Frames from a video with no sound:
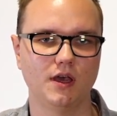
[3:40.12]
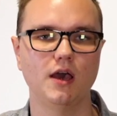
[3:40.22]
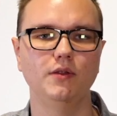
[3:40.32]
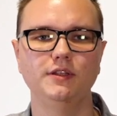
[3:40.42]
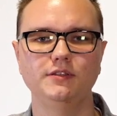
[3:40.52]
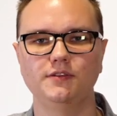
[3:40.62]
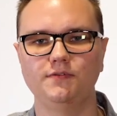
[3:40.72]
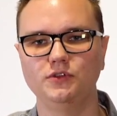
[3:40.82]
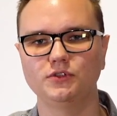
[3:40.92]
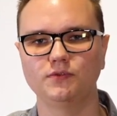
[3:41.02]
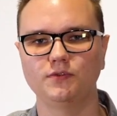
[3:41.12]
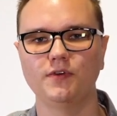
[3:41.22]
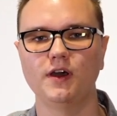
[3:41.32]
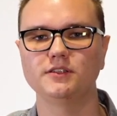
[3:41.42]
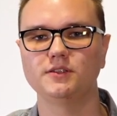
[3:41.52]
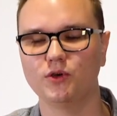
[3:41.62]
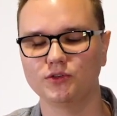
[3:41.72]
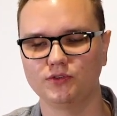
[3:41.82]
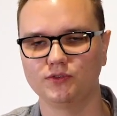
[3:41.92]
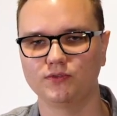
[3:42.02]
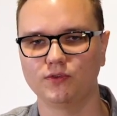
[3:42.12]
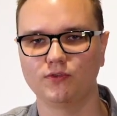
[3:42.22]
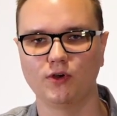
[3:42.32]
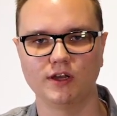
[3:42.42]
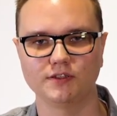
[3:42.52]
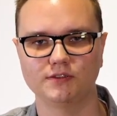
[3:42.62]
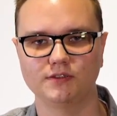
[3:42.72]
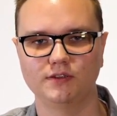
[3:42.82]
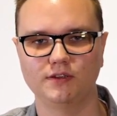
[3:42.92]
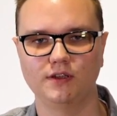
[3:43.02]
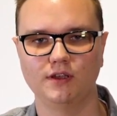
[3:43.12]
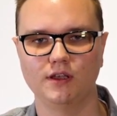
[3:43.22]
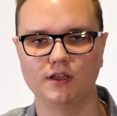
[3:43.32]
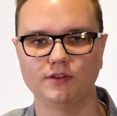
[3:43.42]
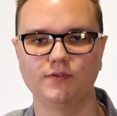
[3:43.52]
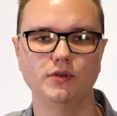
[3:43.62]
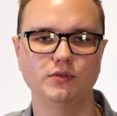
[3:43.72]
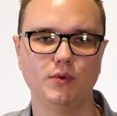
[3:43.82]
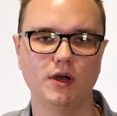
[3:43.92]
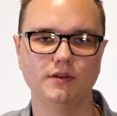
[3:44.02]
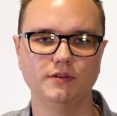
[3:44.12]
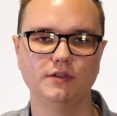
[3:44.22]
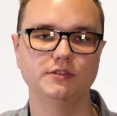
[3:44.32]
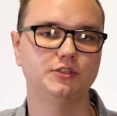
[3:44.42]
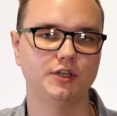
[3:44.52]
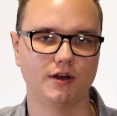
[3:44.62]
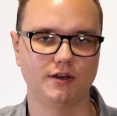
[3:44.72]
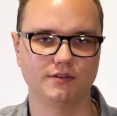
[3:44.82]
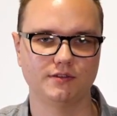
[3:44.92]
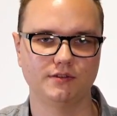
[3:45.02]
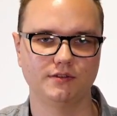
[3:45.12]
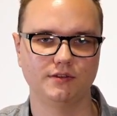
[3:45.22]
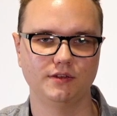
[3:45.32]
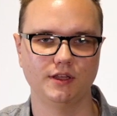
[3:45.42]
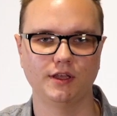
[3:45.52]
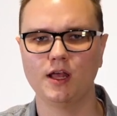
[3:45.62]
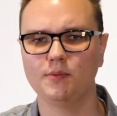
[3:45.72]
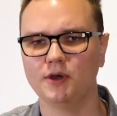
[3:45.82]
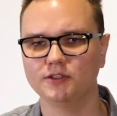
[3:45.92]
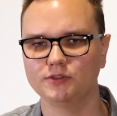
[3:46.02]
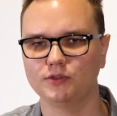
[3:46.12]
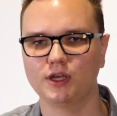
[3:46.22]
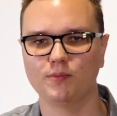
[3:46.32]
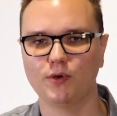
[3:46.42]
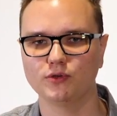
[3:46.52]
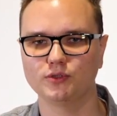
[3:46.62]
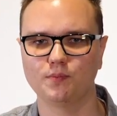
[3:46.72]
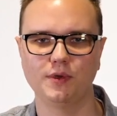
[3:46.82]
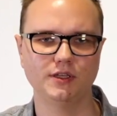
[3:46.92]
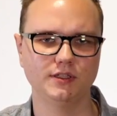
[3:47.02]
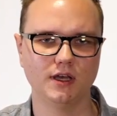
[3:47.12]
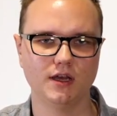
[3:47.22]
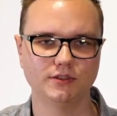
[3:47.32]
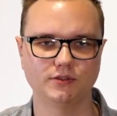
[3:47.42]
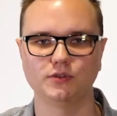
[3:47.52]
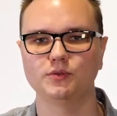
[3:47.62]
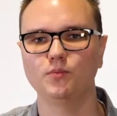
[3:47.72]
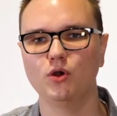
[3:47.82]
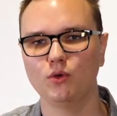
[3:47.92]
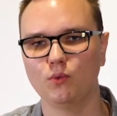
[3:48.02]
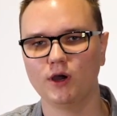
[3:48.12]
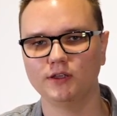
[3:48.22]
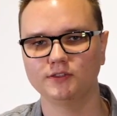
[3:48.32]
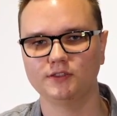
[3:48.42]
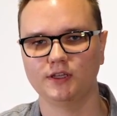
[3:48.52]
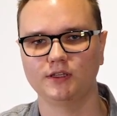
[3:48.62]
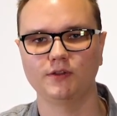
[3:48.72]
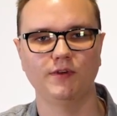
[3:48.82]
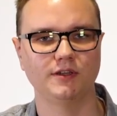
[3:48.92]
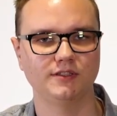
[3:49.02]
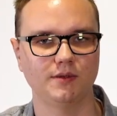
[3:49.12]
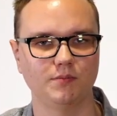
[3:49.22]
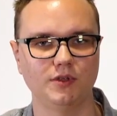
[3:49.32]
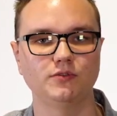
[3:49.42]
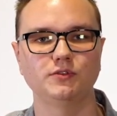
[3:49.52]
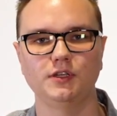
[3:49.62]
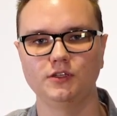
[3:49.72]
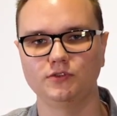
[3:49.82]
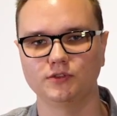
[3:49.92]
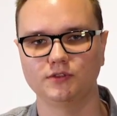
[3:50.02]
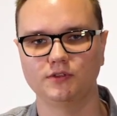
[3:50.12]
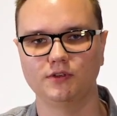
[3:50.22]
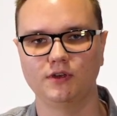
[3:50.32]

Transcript: I'll list the feature we find the most useful for us. The first one is a checklist. It helps us to decompose the big tasks to the smaller ones and convert them into the issues.